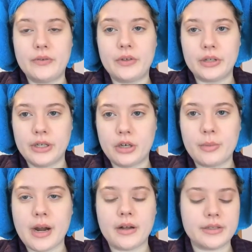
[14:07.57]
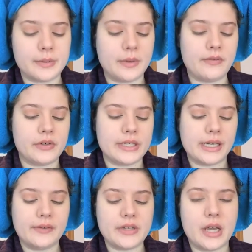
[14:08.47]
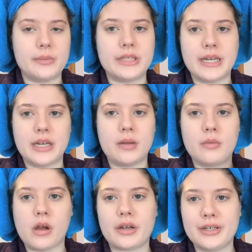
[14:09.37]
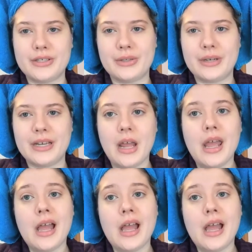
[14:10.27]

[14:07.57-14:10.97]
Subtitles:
to fill in your brows, but for sake of time today, I'm not going to do it.